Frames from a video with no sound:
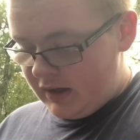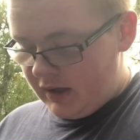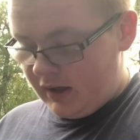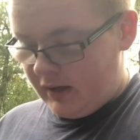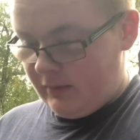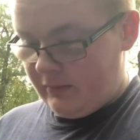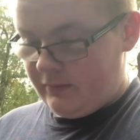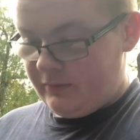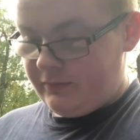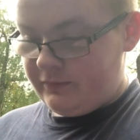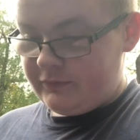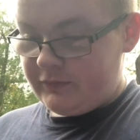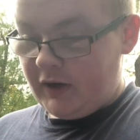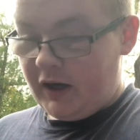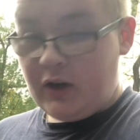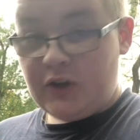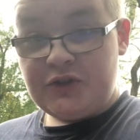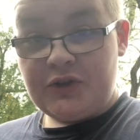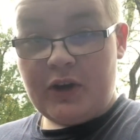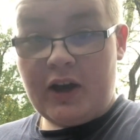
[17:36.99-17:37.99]
I
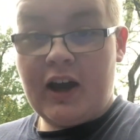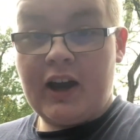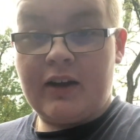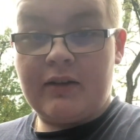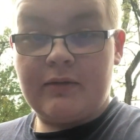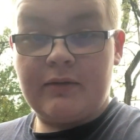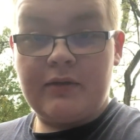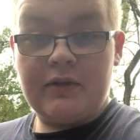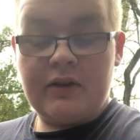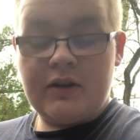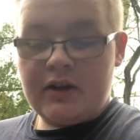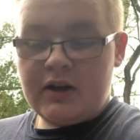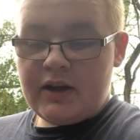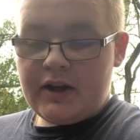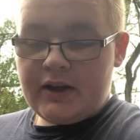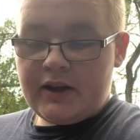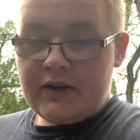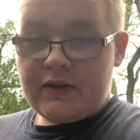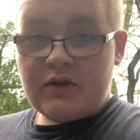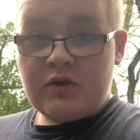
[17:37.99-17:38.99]
also have
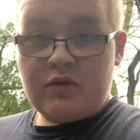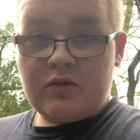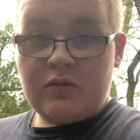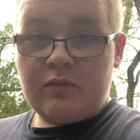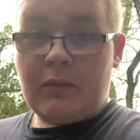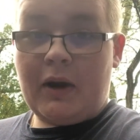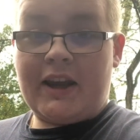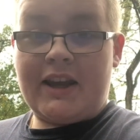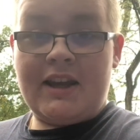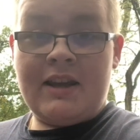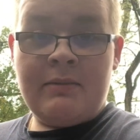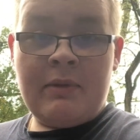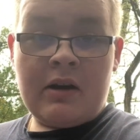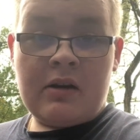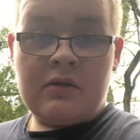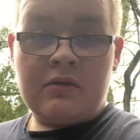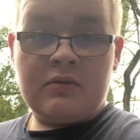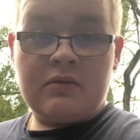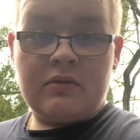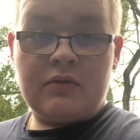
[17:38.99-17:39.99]
my
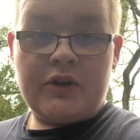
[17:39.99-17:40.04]
email.